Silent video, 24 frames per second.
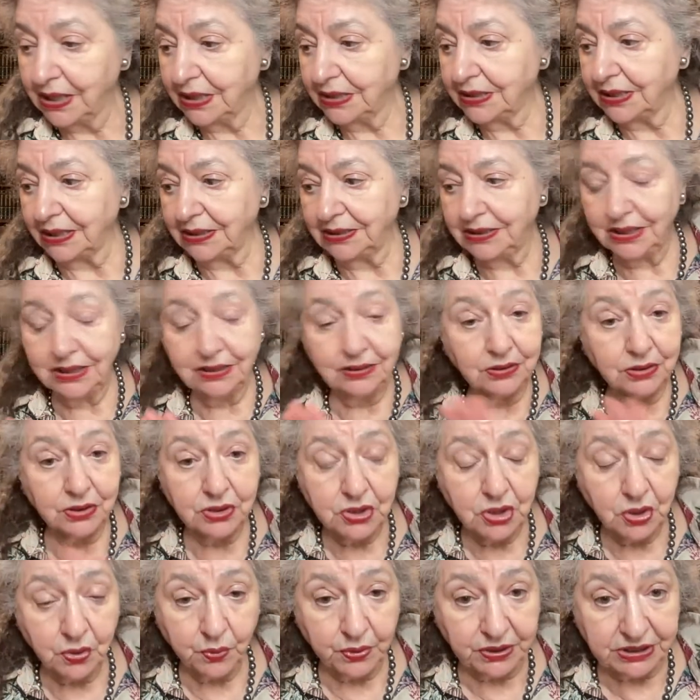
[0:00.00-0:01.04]
They didn't
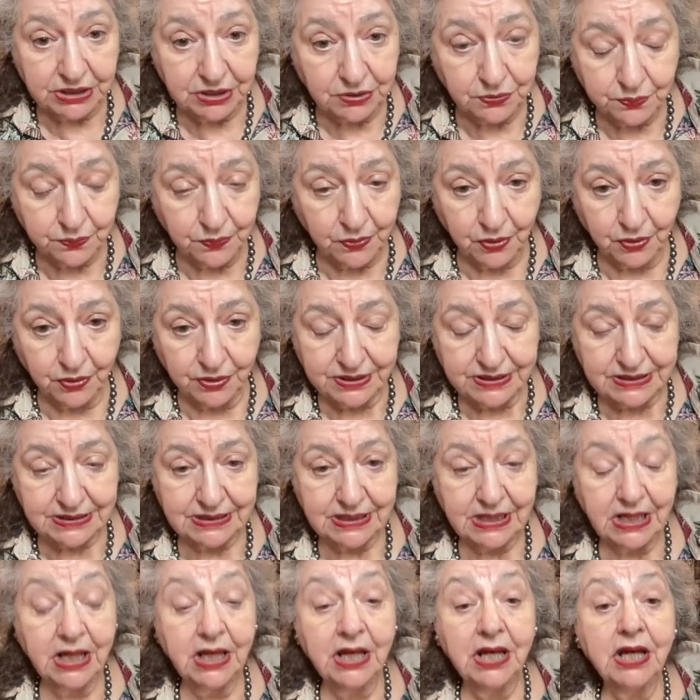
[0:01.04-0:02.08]
know what it was.
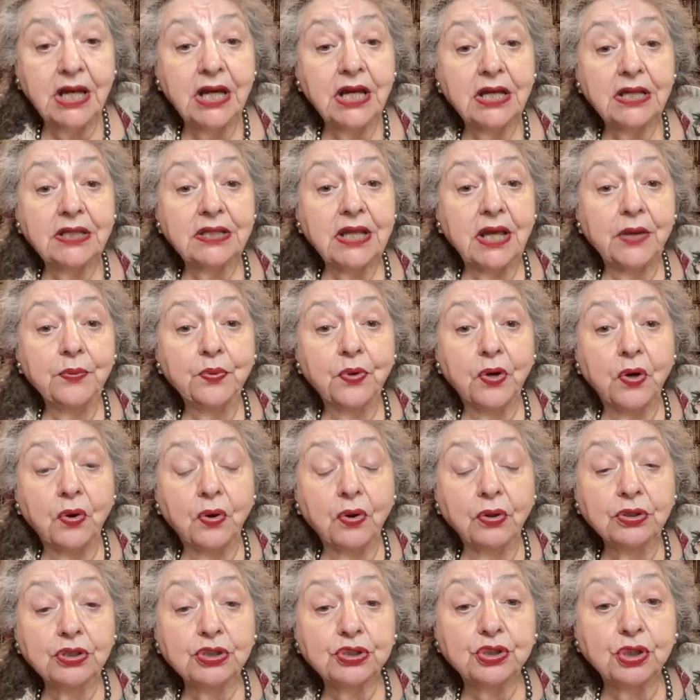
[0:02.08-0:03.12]
They were
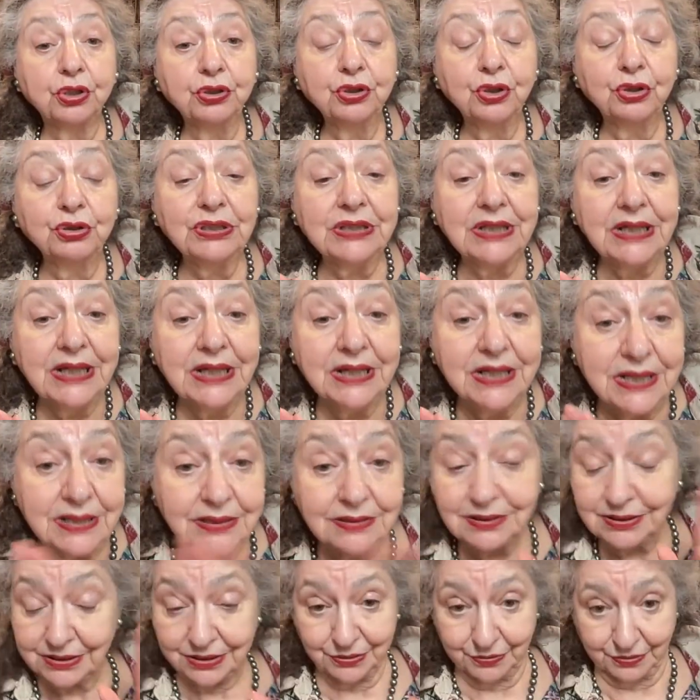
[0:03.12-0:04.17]
also not
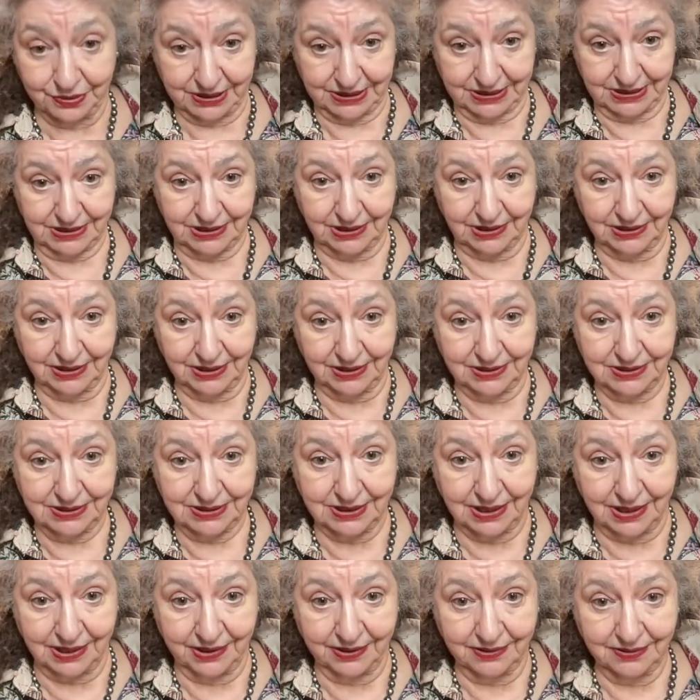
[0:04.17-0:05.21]
interested in
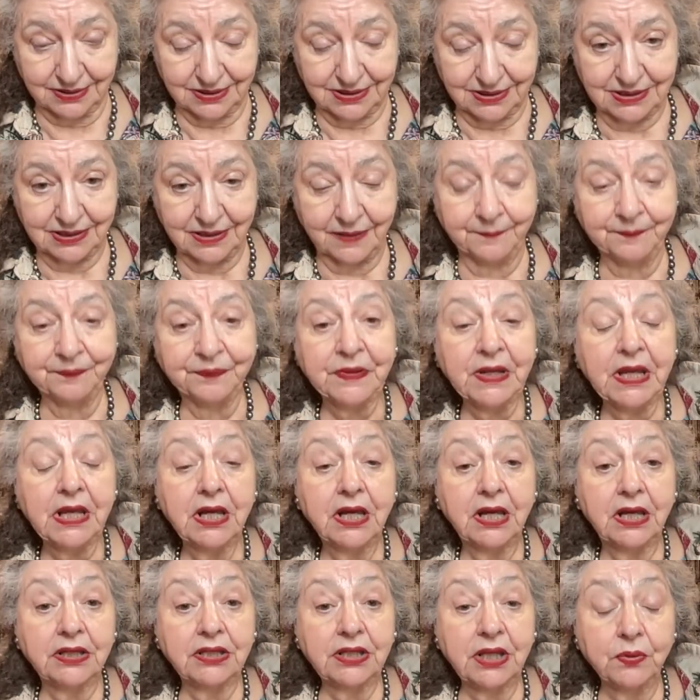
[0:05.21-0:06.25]
science.
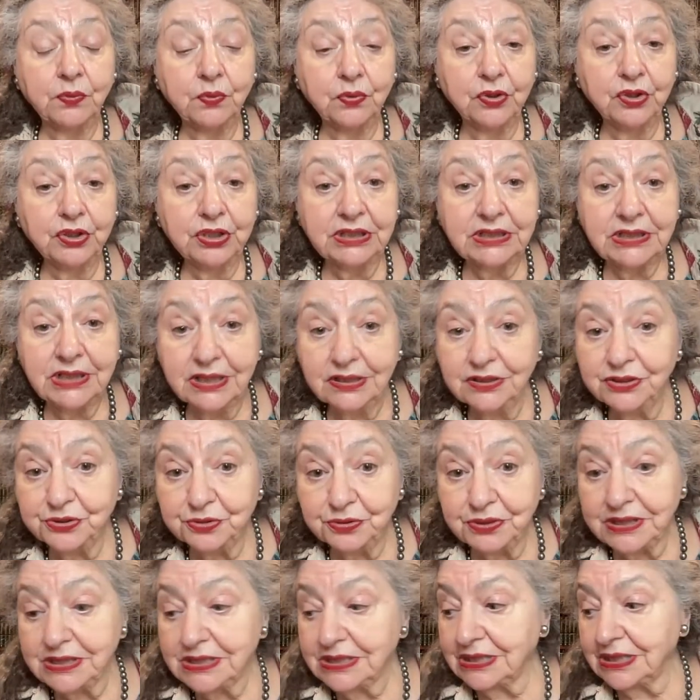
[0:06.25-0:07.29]
They weren't
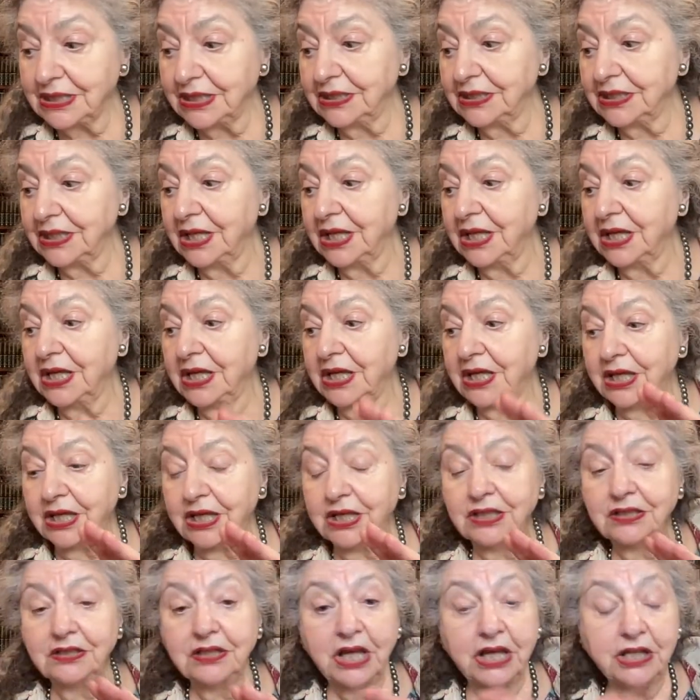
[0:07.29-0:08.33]
interested
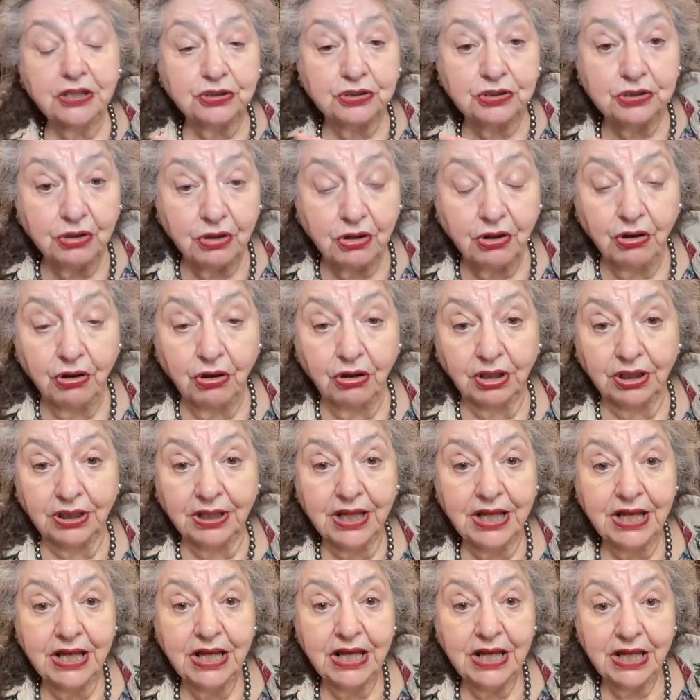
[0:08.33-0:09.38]
in at all
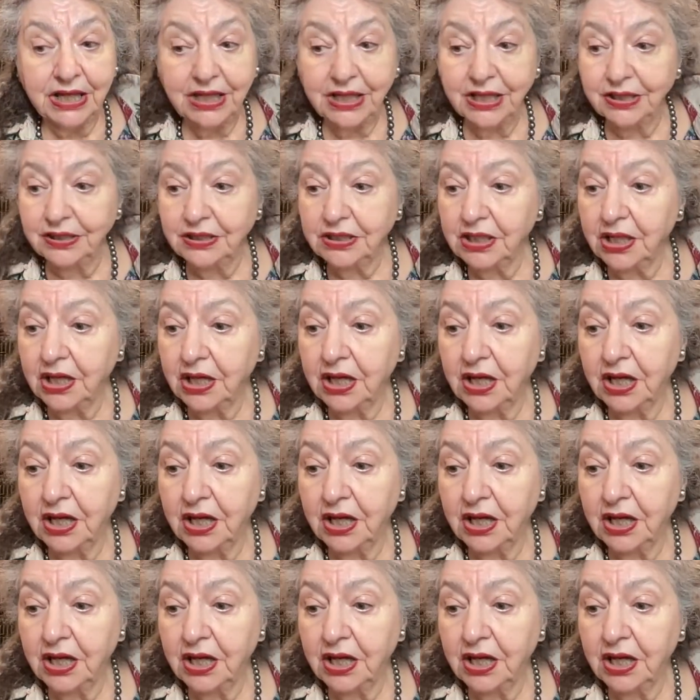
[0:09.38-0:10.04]
in